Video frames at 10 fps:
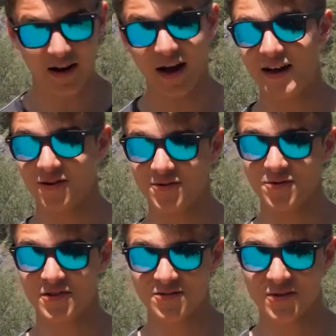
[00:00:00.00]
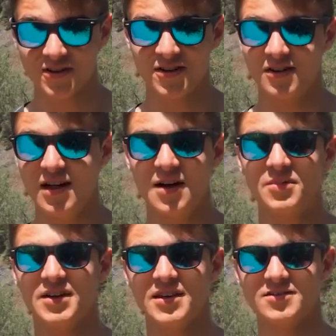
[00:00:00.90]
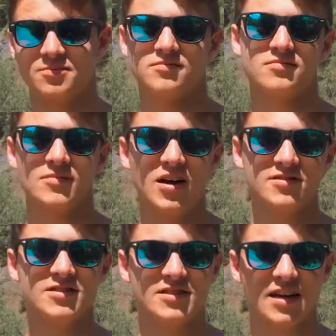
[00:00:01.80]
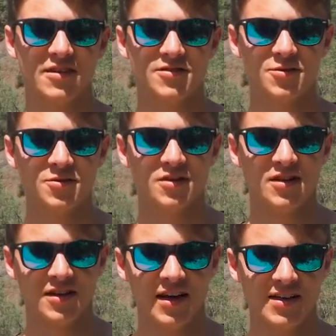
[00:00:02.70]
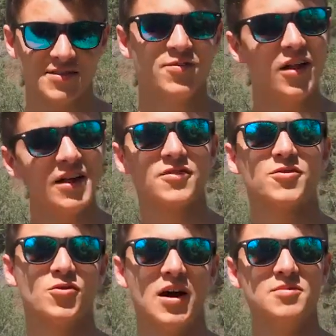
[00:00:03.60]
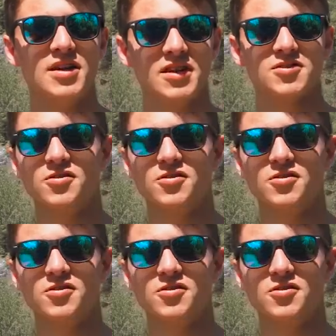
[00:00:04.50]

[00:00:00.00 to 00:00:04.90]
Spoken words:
I don't do this one a lot because I'm honestly scared to. It's flying through objects.